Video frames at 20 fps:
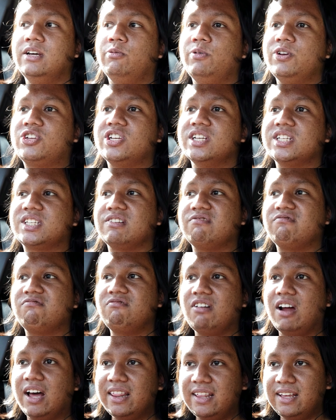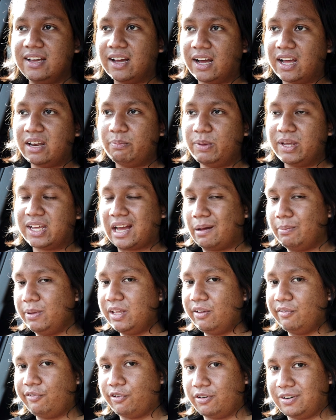which is rather
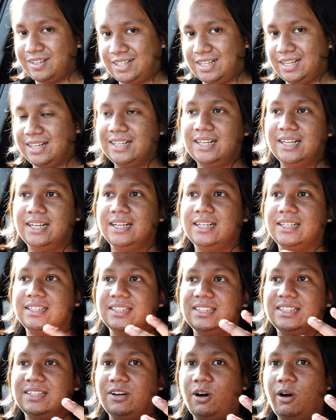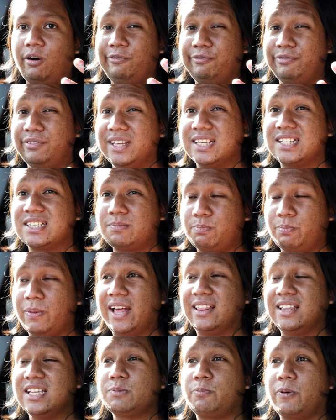unbecoming for a car of this
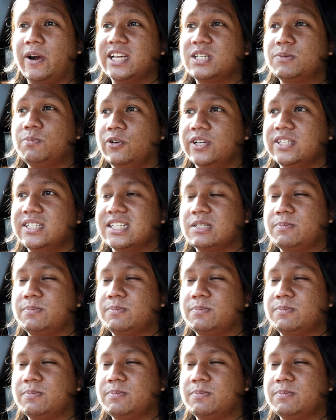at this price point.